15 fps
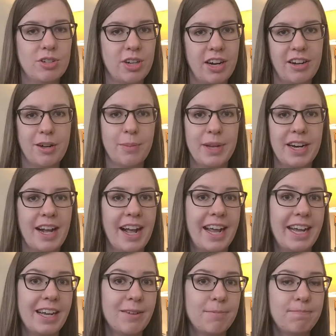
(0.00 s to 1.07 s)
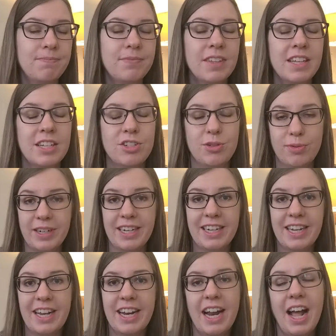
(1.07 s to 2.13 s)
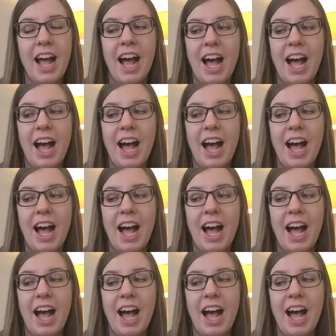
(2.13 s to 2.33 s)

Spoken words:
sure how committed I am to reading it.